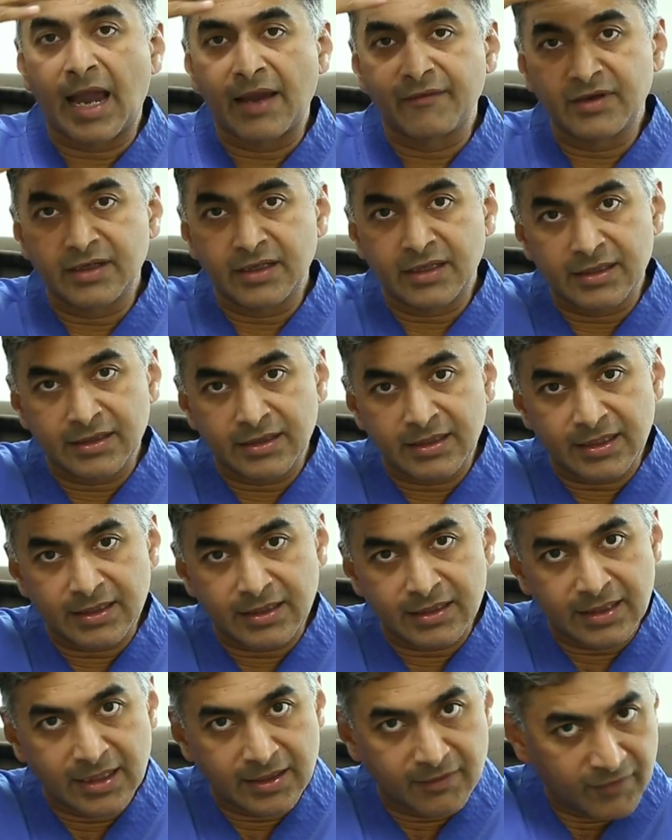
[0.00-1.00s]
Having done
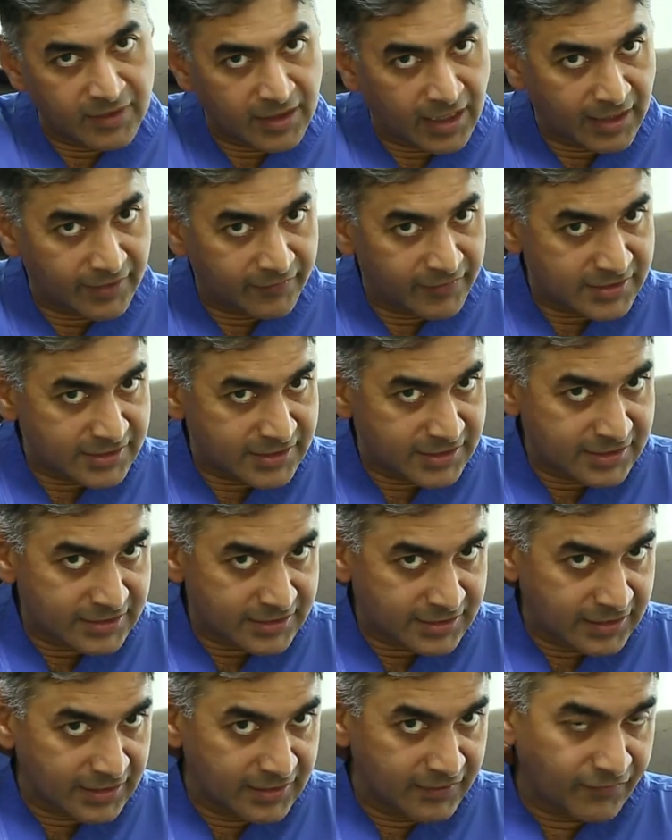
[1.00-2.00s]
that, then we harvested
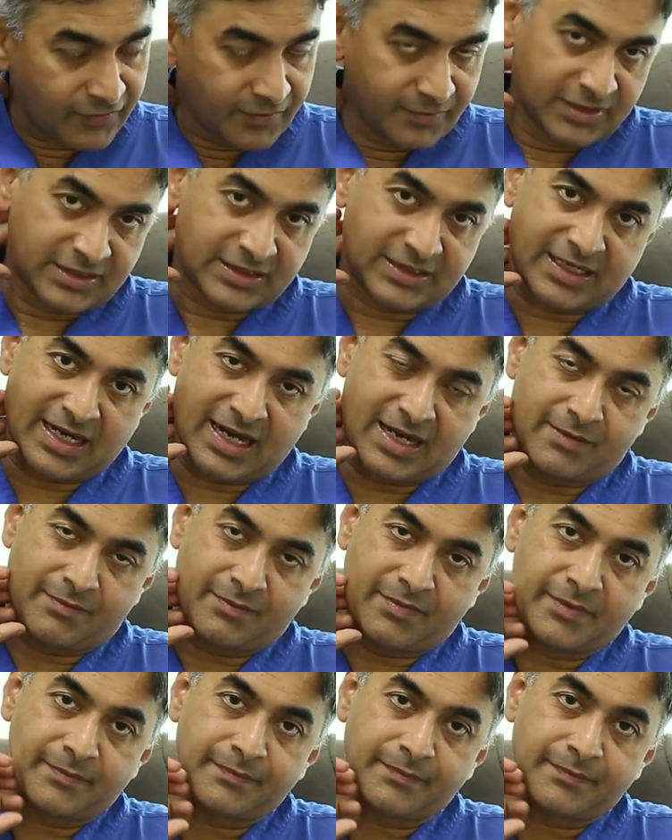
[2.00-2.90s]
skin from the scalp